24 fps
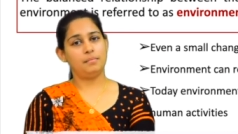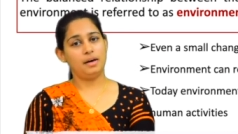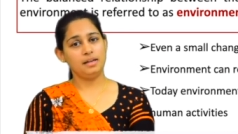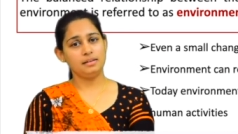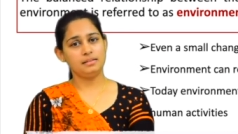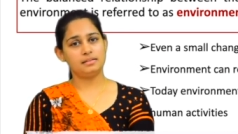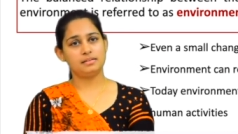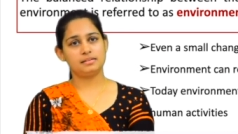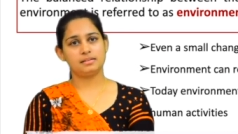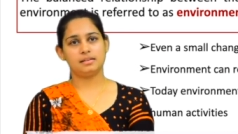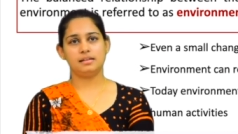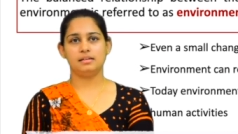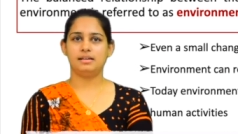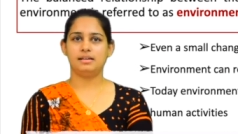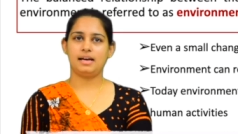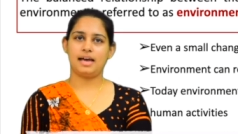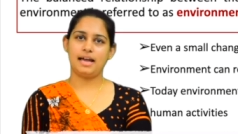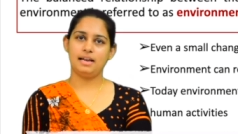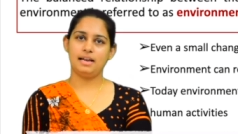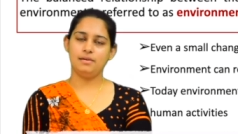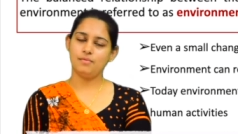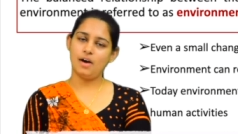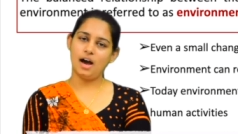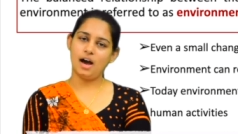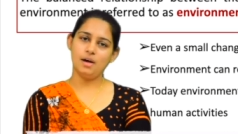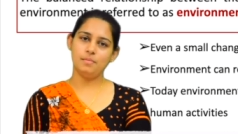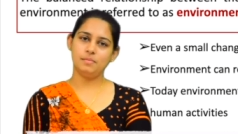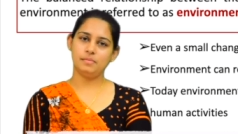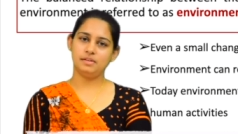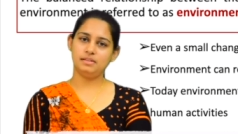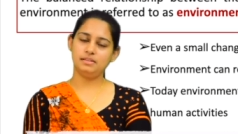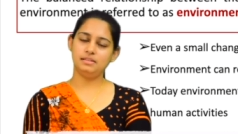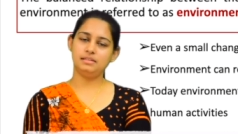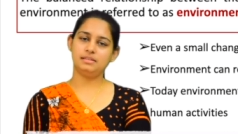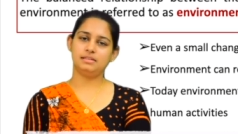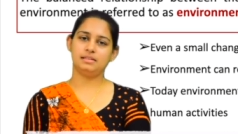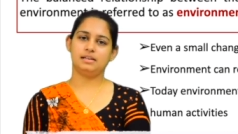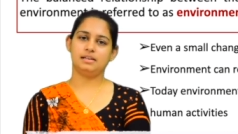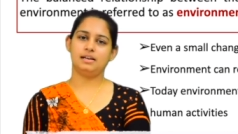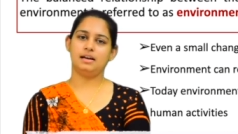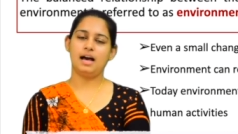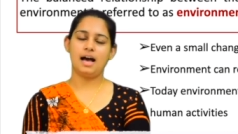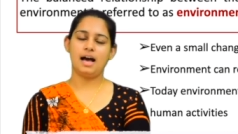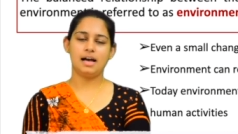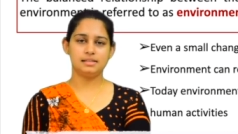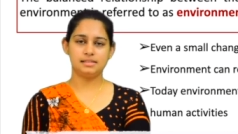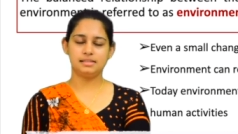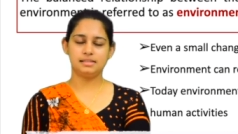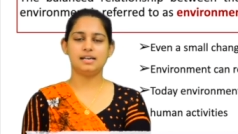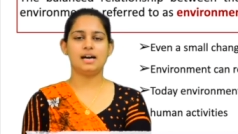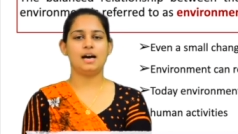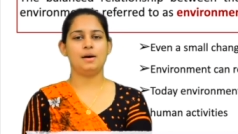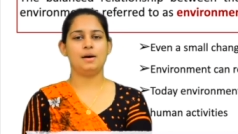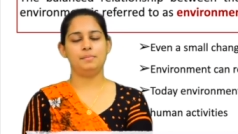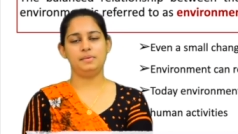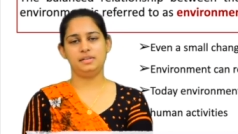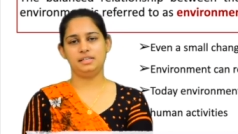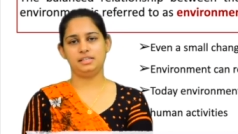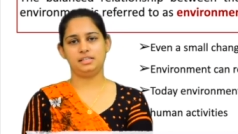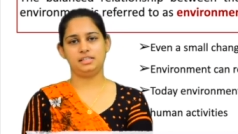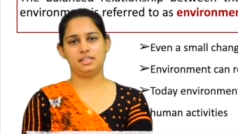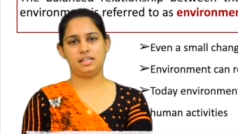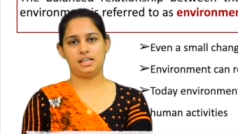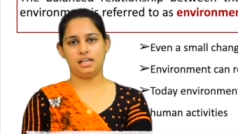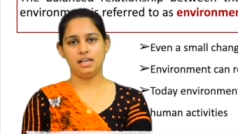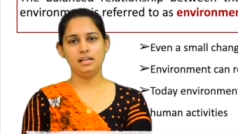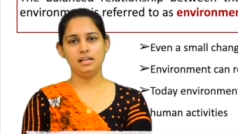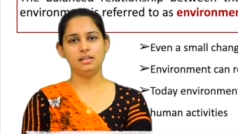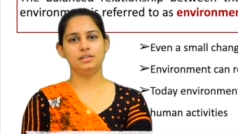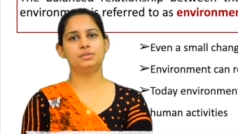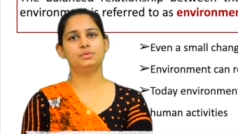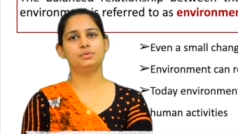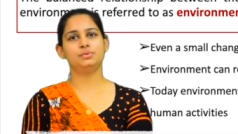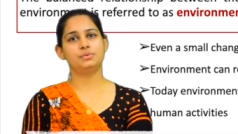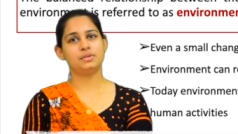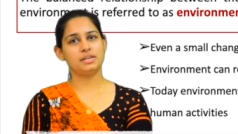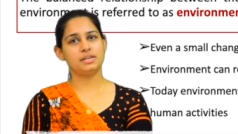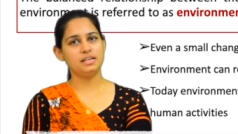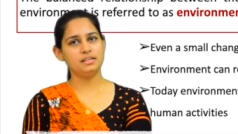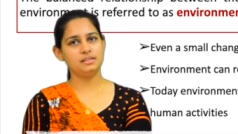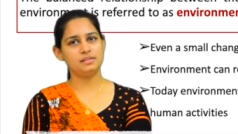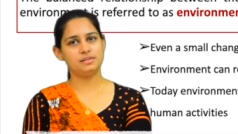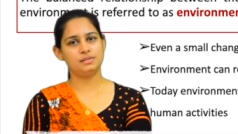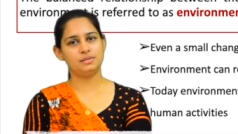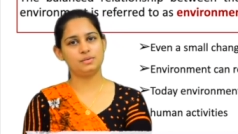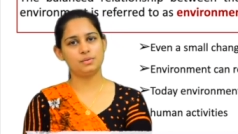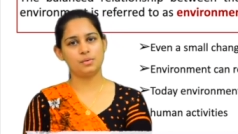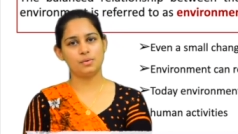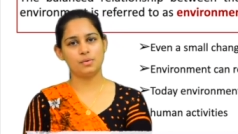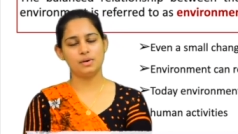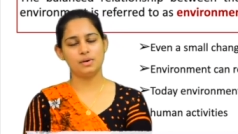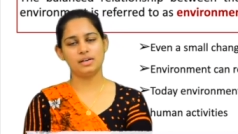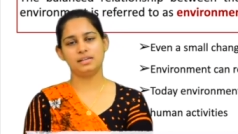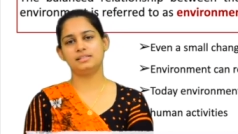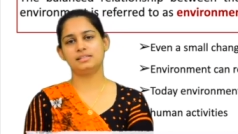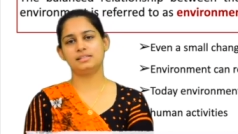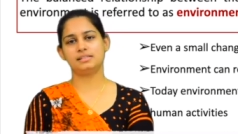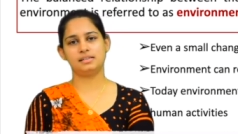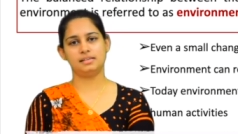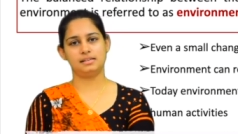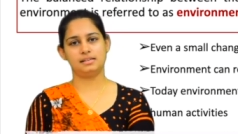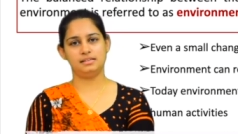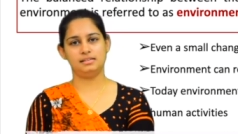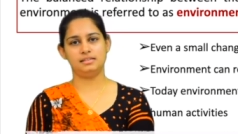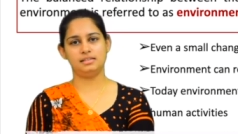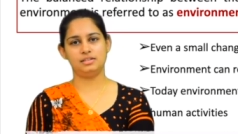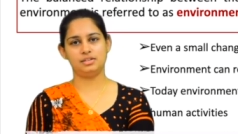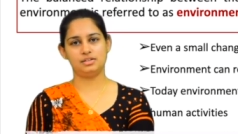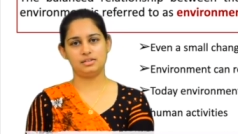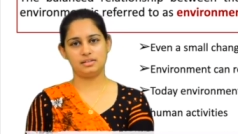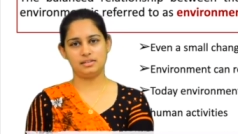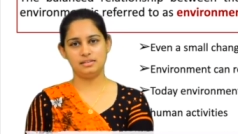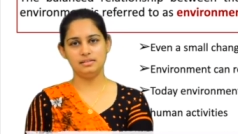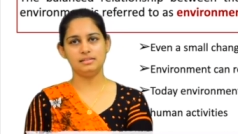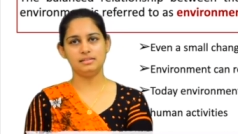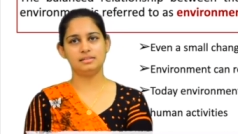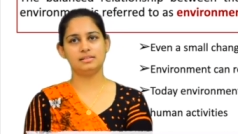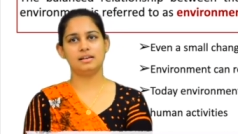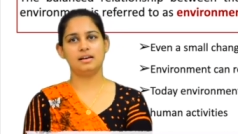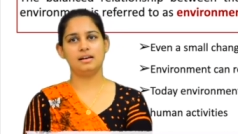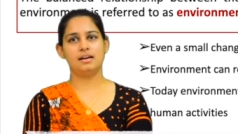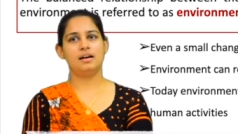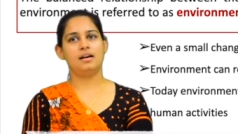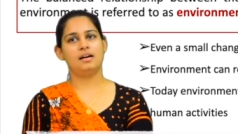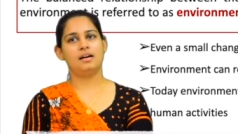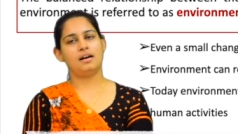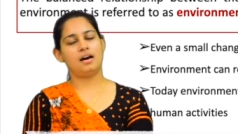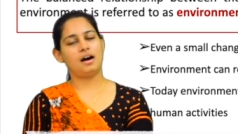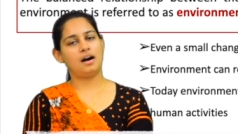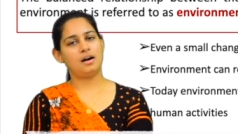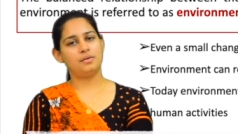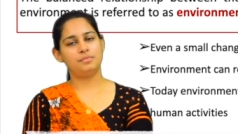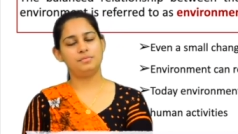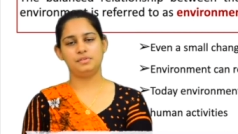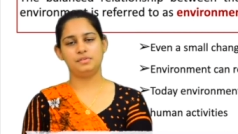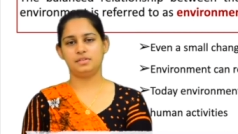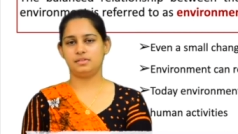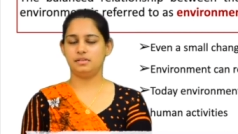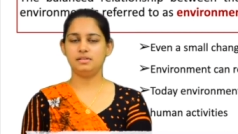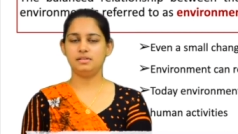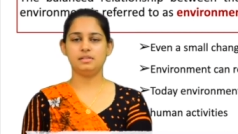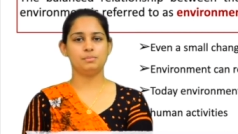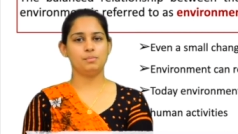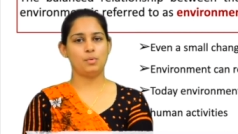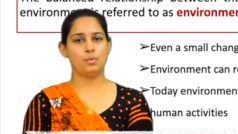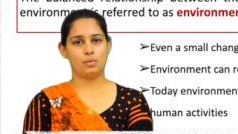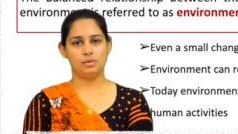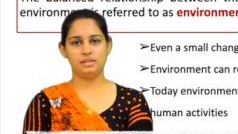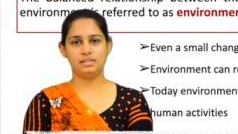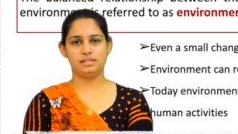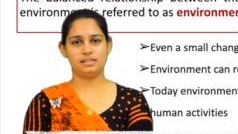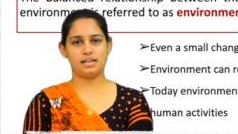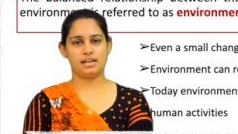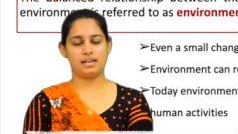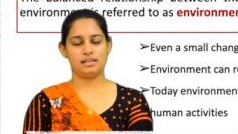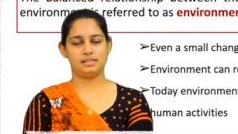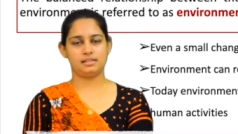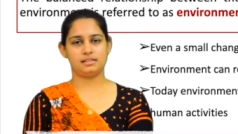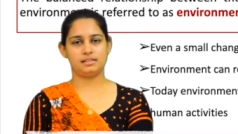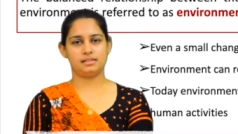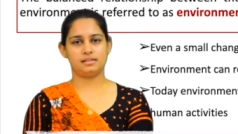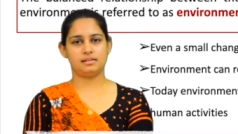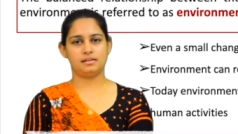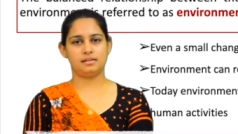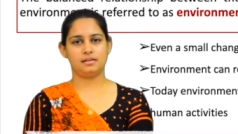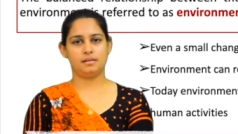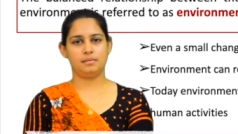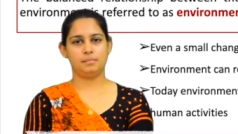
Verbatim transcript: But the environment has the ability to restore its conditions after a small change.